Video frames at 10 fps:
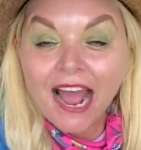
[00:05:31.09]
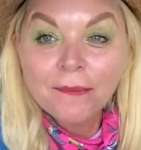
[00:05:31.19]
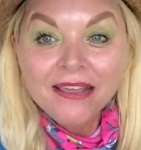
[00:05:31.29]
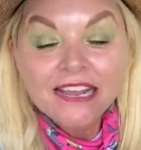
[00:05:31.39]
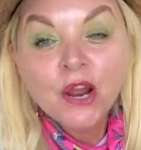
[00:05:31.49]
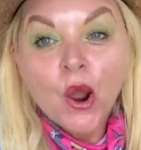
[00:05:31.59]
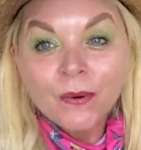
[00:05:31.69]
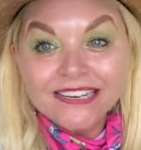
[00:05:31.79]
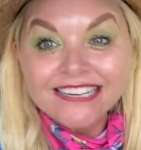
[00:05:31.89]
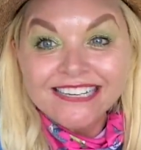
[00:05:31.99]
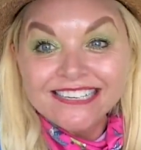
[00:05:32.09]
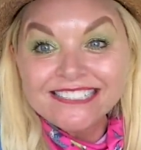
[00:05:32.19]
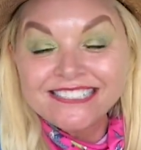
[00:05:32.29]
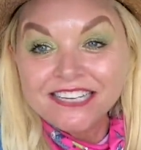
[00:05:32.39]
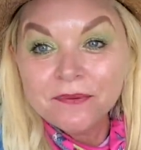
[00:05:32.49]
I mean, we did get
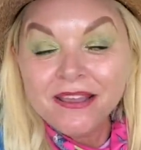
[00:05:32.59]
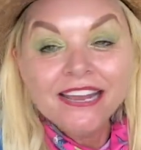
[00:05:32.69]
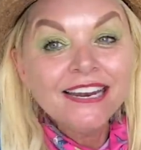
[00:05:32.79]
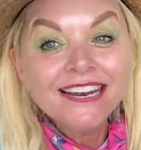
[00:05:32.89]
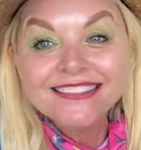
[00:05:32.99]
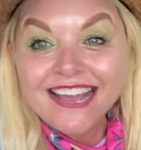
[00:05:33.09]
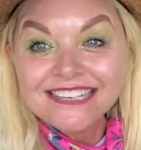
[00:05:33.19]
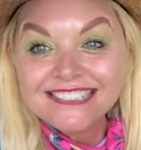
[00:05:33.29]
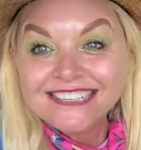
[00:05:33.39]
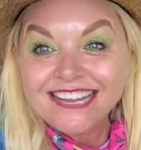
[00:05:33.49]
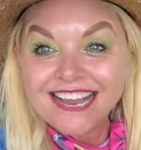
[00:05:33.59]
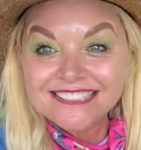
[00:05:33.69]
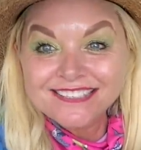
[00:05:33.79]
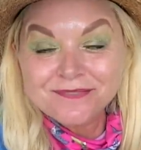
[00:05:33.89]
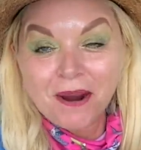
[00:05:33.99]
to see him eat it, and thanks to the
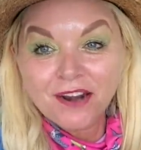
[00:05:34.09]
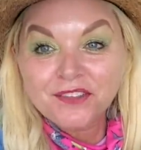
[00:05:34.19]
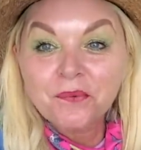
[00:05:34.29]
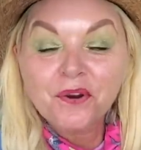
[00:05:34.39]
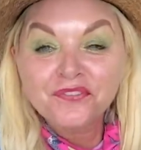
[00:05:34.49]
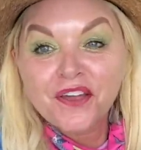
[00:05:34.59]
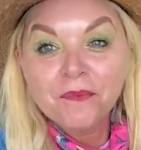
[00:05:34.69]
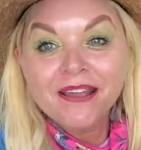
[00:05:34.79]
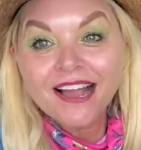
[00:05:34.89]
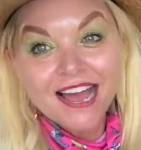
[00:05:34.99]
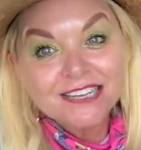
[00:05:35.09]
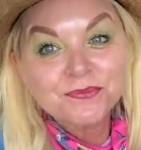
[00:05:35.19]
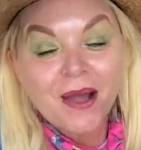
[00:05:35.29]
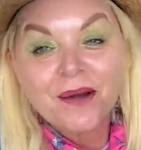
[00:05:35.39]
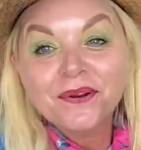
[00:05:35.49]
guests in the park that were filming us
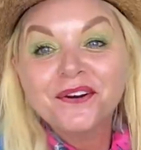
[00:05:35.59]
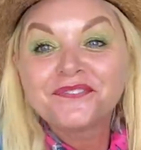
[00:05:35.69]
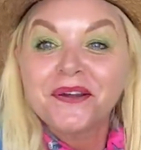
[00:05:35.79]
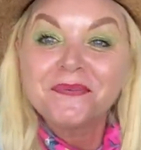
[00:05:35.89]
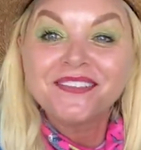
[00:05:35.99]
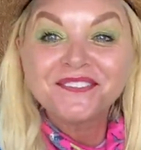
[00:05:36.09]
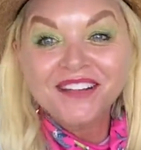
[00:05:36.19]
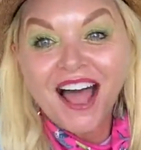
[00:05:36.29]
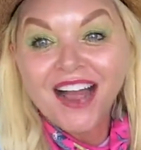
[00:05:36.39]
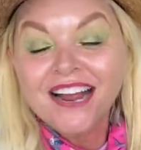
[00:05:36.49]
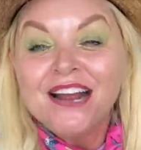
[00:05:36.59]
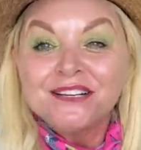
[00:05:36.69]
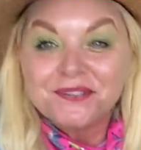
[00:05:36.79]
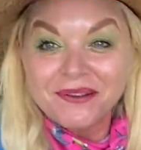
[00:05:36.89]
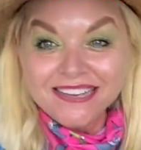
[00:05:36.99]
while we were filming the vlog,
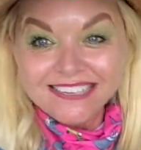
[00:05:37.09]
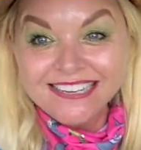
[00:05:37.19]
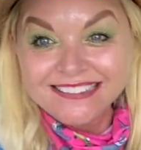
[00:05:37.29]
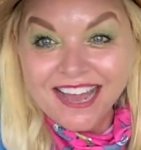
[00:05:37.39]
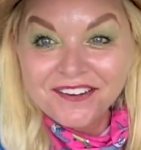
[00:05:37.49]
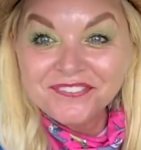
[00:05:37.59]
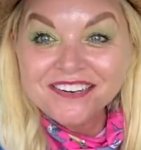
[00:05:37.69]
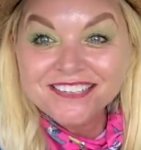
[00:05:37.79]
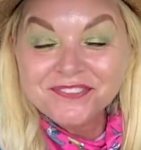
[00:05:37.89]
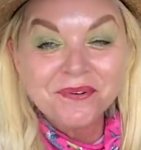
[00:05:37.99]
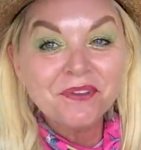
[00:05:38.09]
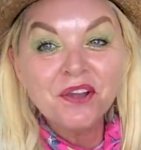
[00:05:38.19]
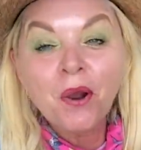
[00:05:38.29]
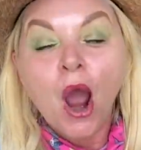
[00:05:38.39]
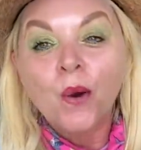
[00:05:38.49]
so we could get that footage from
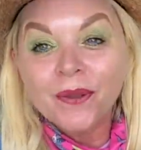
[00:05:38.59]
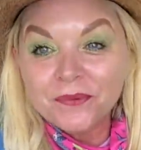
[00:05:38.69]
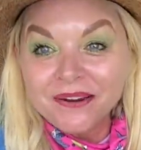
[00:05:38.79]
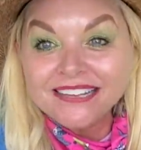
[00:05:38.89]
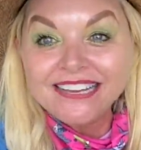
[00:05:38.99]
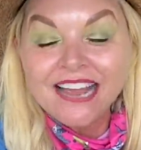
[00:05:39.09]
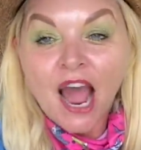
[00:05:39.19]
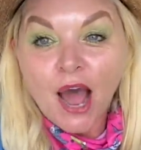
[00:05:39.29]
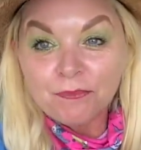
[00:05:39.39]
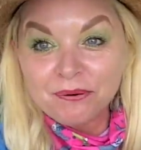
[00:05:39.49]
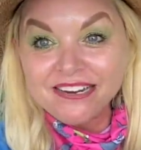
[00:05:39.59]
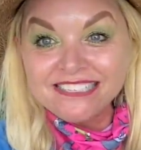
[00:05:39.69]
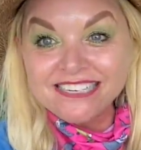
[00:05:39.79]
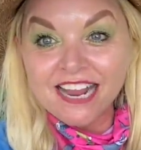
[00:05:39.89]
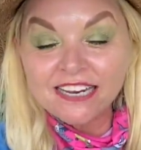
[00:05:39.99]
you. We really
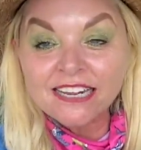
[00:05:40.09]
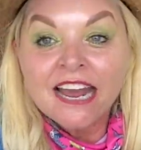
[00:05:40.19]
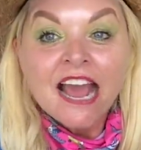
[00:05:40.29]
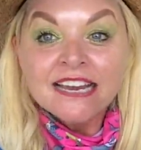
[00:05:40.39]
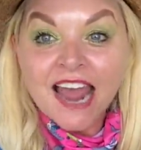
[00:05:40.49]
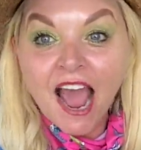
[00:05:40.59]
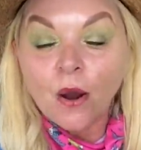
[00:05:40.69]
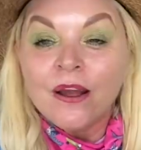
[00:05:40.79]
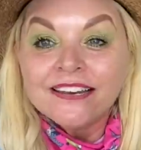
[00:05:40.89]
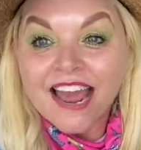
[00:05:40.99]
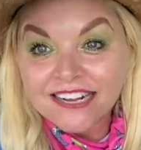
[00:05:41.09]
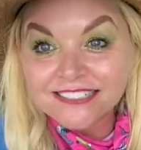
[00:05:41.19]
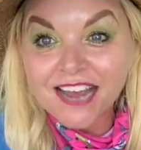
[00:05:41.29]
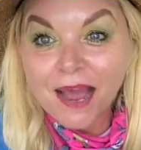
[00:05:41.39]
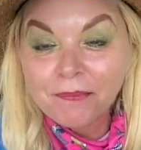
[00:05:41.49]
appreciate it. Now,
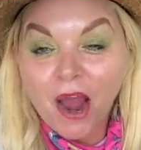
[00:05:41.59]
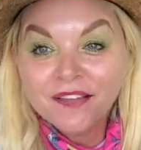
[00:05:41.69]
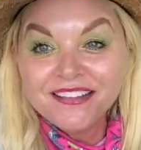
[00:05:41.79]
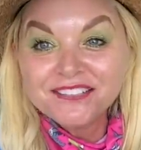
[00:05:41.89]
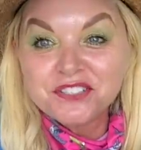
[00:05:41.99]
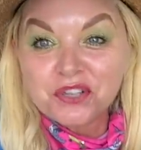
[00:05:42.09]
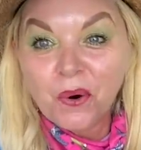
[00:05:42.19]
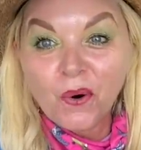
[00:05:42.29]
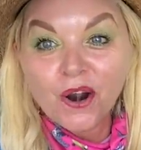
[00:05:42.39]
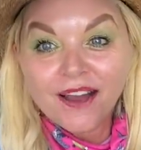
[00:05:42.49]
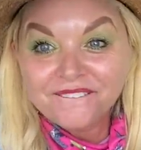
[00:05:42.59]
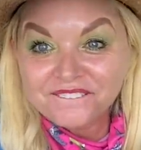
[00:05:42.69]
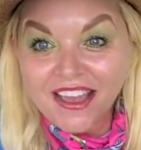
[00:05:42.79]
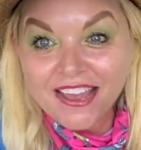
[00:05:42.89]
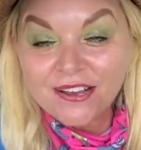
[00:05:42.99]
next up on this tour of
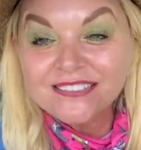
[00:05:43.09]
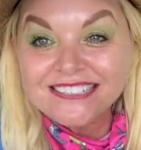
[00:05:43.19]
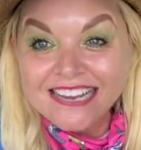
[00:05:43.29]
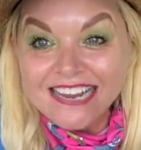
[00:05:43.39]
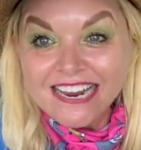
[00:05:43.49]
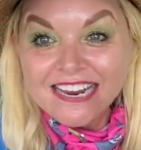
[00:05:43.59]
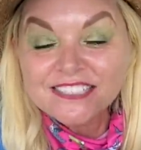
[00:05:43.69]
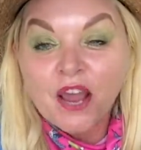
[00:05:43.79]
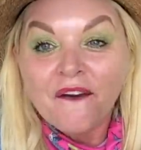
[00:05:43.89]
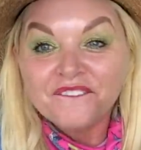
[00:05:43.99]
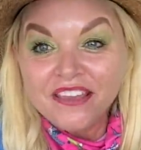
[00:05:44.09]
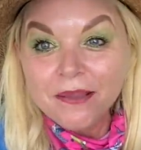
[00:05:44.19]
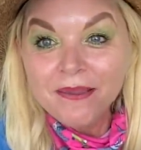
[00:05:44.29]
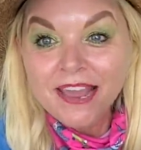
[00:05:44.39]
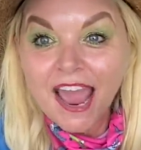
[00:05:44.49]
fails is
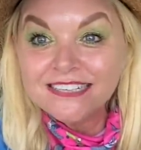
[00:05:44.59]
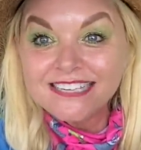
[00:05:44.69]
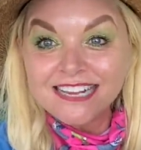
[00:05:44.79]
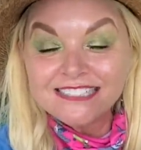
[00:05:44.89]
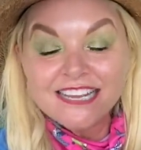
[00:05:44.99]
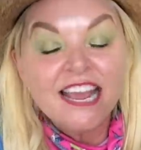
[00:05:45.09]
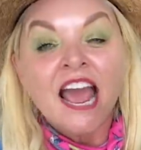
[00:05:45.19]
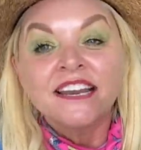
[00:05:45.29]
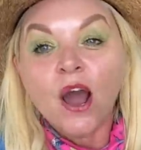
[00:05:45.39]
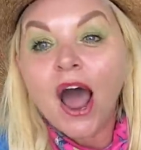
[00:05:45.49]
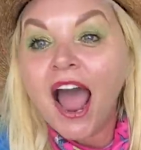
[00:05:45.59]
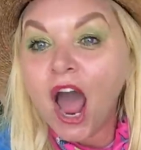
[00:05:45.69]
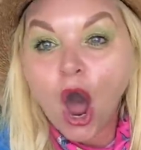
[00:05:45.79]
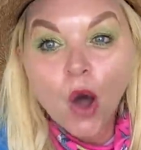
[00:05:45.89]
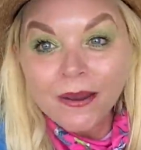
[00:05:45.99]
Phoebe and Dundee. Now, I
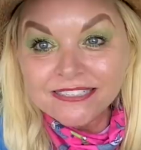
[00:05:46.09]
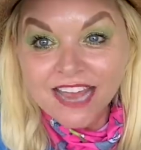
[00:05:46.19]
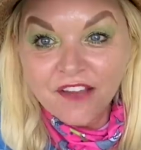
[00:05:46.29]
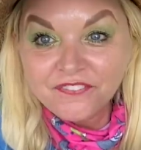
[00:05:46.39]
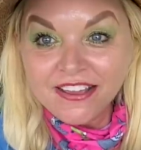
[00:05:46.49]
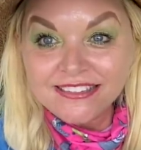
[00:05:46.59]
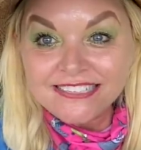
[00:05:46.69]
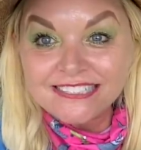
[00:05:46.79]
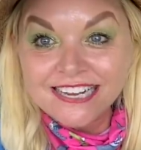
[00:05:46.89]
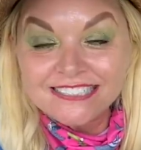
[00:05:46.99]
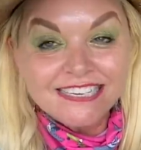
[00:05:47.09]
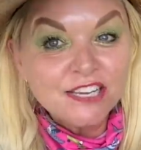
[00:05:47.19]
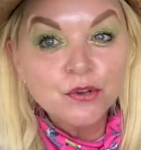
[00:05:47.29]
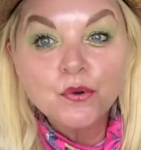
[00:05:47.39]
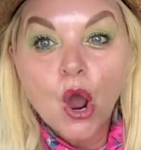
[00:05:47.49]
always have faith in Dundee.
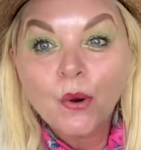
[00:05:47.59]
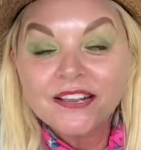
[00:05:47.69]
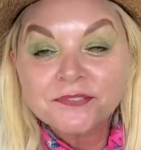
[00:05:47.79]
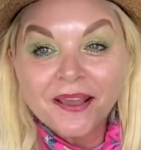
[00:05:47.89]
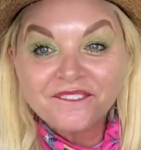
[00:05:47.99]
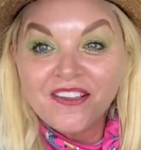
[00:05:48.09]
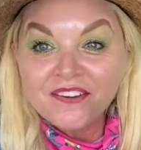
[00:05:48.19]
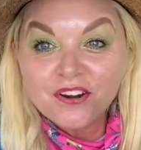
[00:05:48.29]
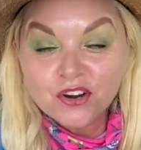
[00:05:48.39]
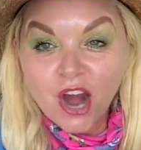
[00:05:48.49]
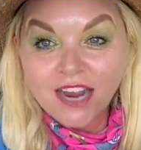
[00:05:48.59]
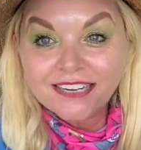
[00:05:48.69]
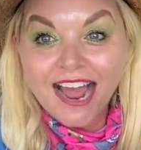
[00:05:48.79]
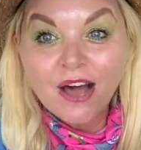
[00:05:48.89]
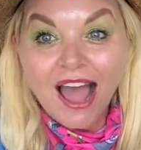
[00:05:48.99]
You know he's my favorite
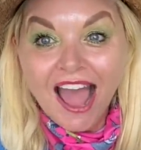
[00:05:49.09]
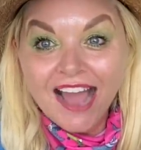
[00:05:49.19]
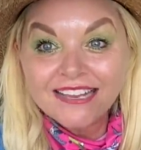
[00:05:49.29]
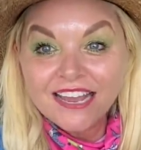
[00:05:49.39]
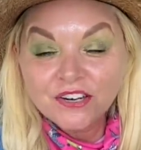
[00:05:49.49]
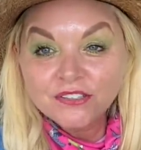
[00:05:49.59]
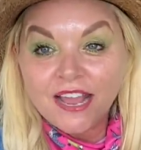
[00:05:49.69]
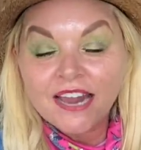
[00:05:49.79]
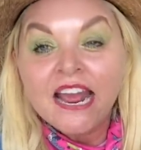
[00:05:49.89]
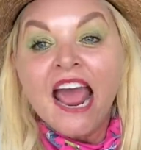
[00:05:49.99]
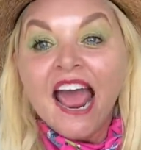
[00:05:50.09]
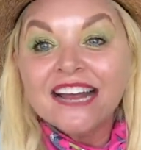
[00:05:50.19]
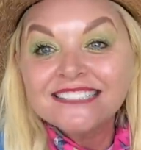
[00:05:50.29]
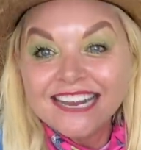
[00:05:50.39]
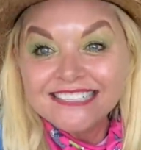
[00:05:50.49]
crocodile at Gatorland.
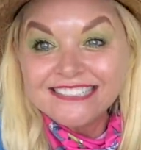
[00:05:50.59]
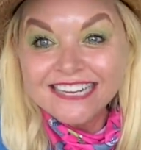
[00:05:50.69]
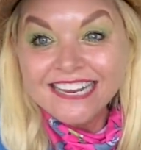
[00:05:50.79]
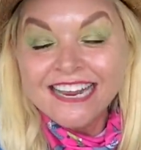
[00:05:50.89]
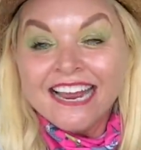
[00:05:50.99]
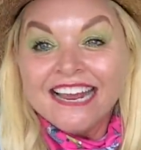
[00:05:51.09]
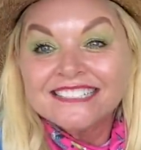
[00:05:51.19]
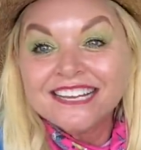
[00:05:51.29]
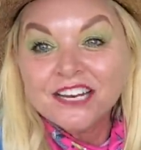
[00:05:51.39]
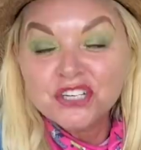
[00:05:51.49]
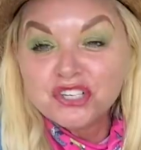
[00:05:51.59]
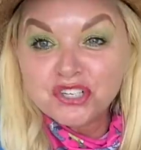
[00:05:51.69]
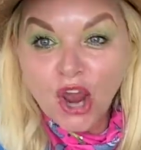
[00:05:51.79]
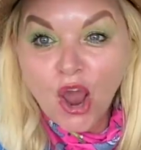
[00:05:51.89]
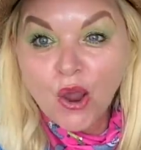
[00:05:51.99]
And Dundee is gonna
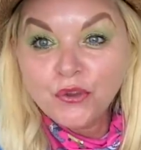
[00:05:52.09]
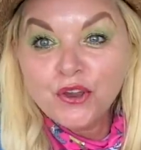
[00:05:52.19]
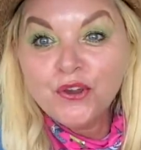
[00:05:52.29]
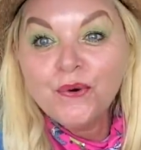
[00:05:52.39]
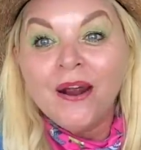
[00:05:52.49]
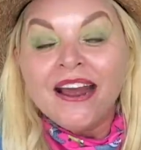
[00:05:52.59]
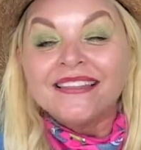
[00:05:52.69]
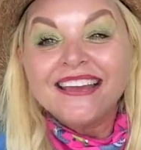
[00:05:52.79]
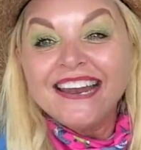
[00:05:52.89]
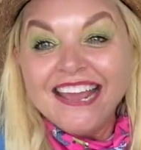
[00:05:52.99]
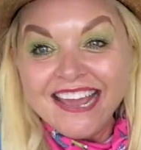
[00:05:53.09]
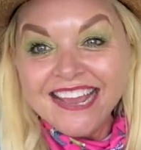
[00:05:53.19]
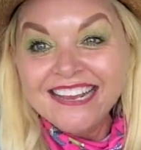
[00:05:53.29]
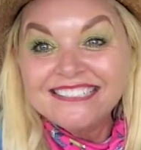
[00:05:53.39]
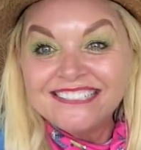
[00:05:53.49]
show you that he
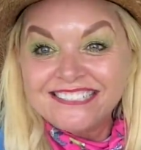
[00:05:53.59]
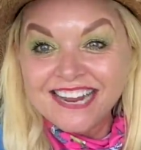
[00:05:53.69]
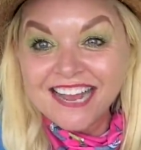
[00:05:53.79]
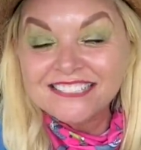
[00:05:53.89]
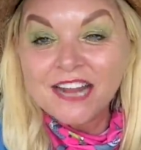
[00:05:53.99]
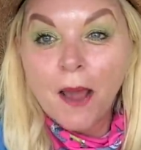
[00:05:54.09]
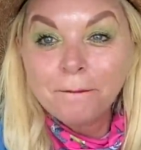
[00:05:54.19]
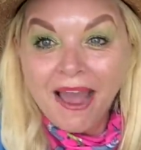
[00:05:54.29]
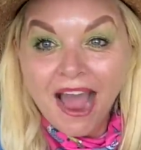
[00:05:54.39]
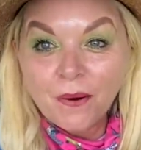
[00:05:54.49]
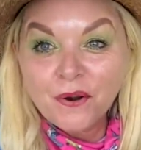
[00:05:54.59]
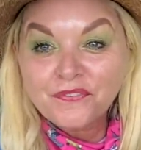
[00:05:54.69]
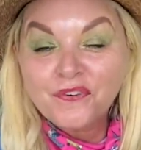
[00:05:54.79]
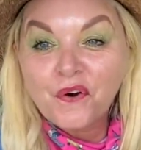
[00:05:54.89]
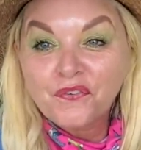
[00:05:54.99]
is just a
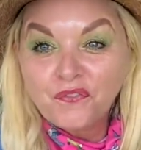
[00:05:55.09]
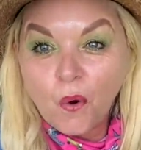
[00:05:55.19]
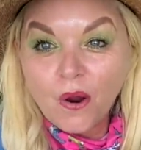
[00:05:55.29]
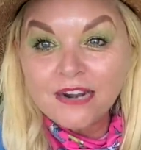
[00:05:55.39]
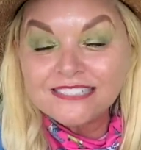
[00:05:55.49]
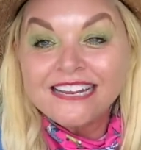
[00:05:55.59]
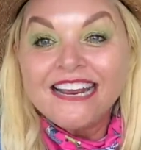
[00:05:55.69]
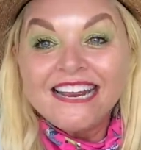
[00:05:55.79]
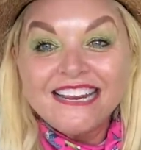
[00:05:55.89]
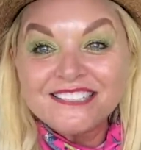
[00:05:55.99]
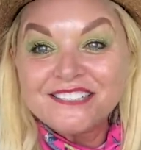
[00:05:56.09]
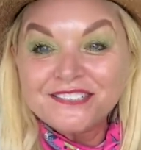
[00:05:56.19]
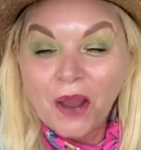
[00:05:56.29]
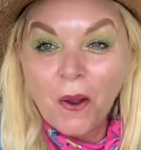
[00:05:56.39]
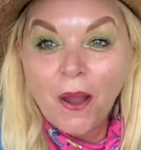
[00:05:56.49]
powerful force. He's
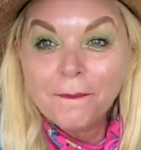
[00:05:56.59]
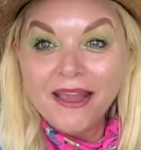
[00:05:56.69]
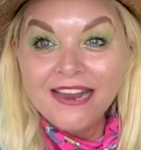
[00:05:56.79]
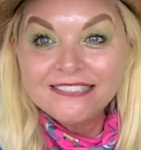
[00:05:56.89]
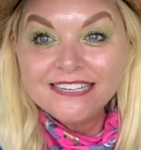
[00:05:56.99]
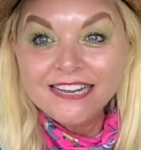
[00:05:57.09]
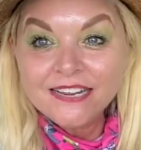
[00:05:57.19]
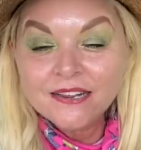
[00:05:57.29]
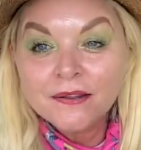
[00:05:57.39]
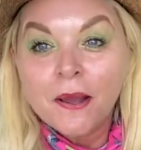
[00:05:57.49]
so amazing.